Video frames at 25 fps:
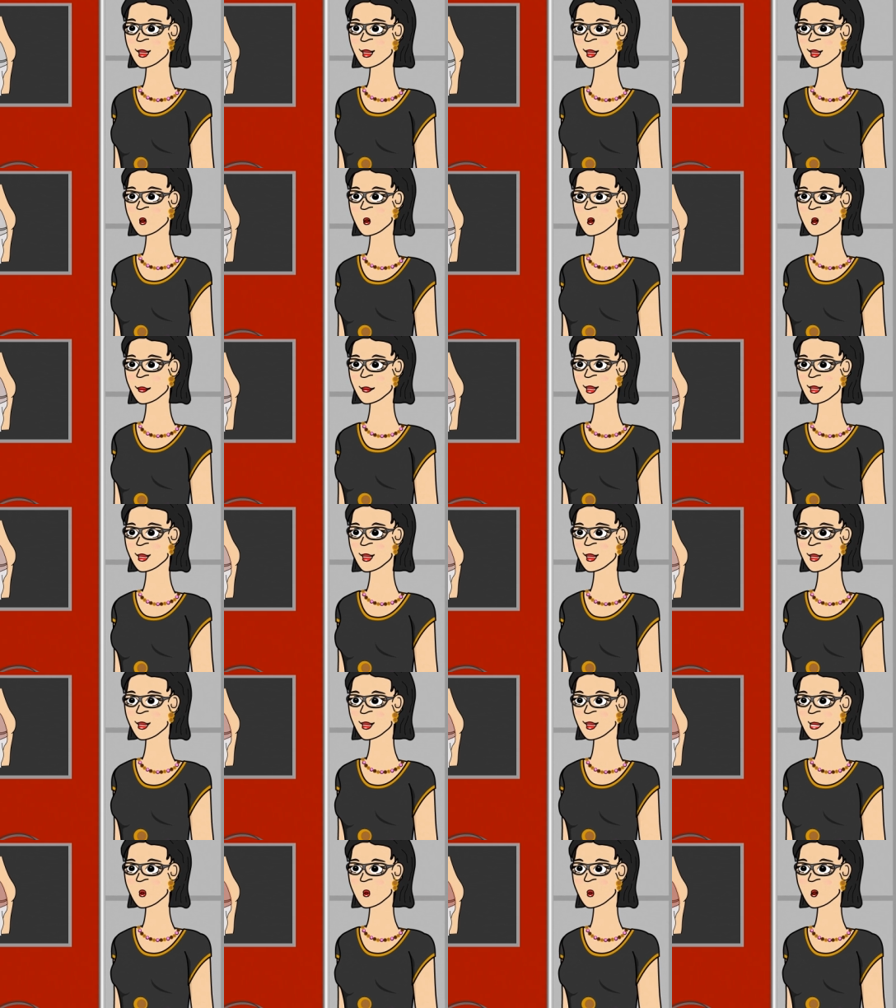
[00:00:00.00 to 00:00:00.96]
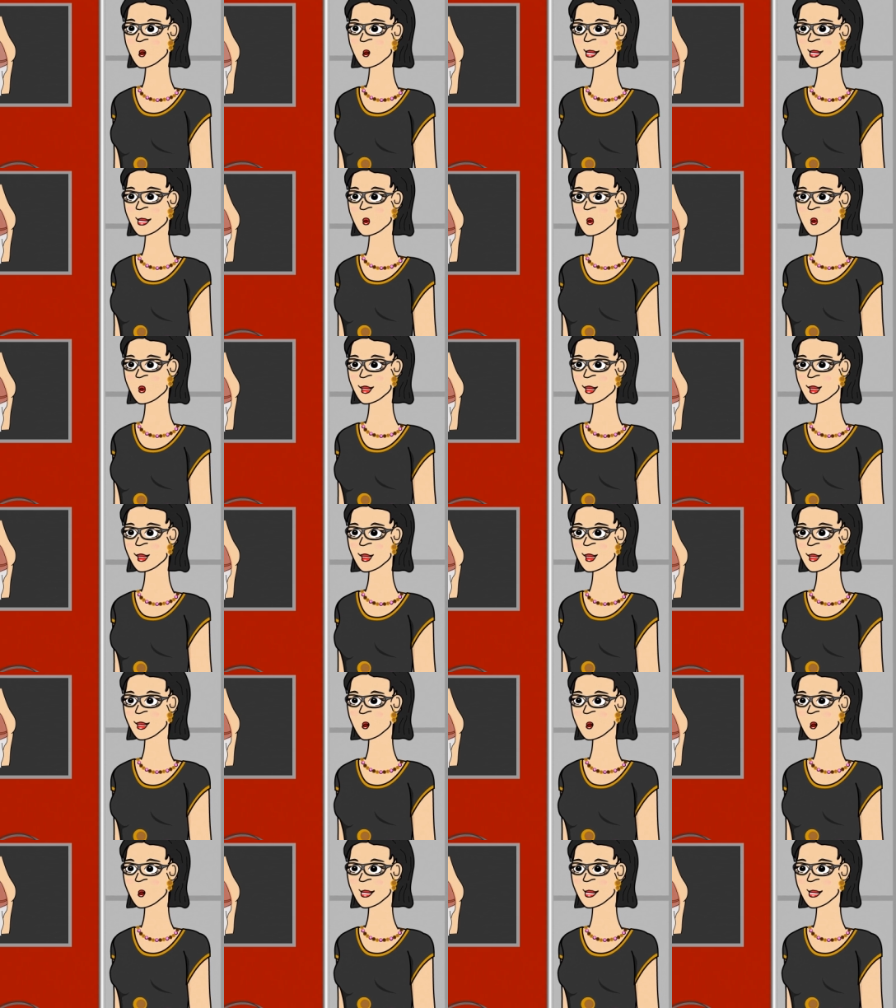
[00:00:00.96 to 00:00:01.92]
so it will adsorb
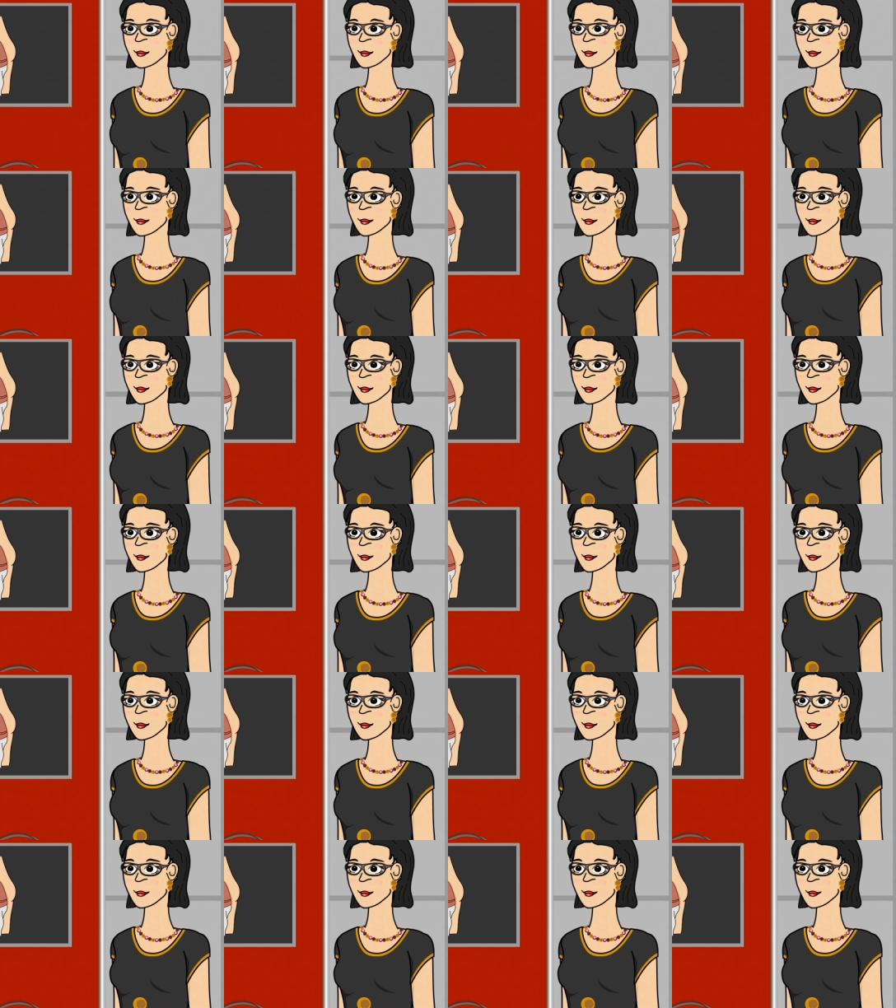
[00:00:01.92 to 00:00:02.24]
proteins.